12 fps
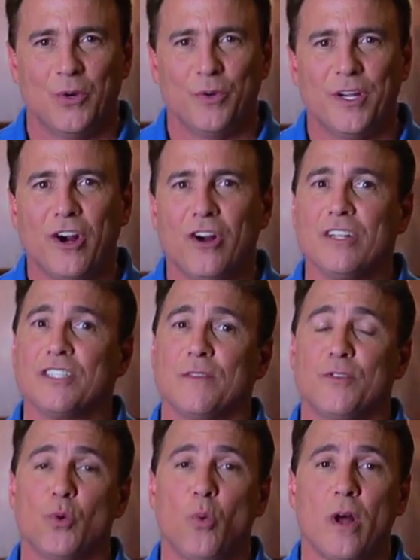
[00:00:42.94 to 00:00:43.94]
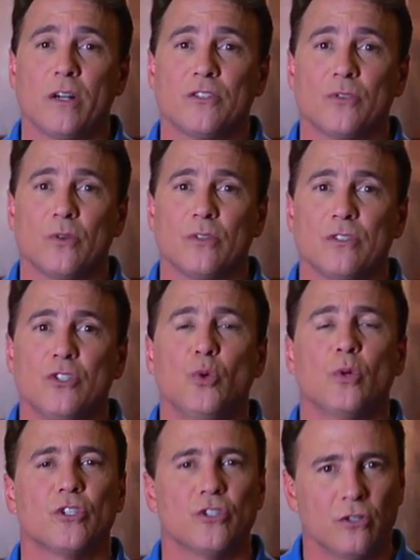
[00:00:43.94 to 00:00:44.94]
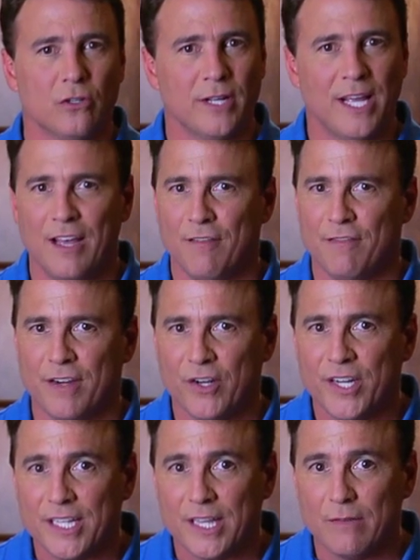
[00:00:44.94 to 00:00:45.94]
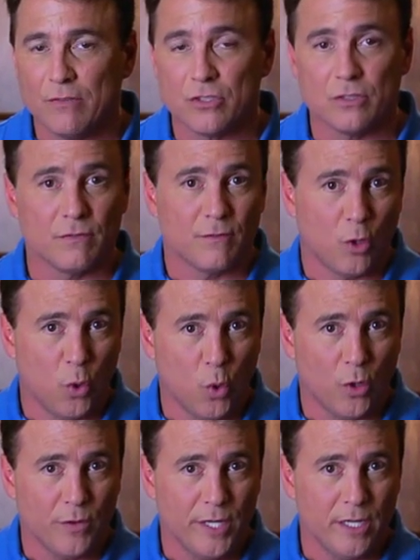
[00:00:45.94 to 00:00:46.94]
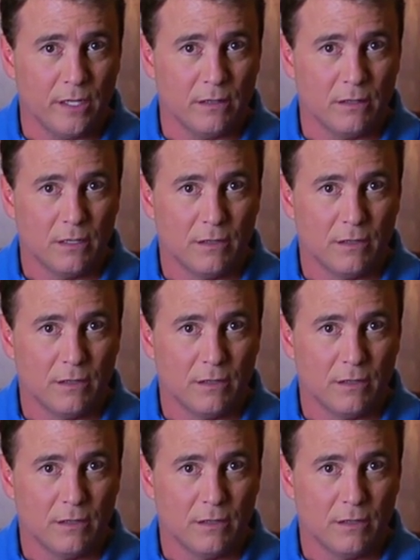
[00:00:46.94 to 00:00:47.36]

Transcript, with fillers: Regardless of your water source, you are sure to have varying levels of chlorine,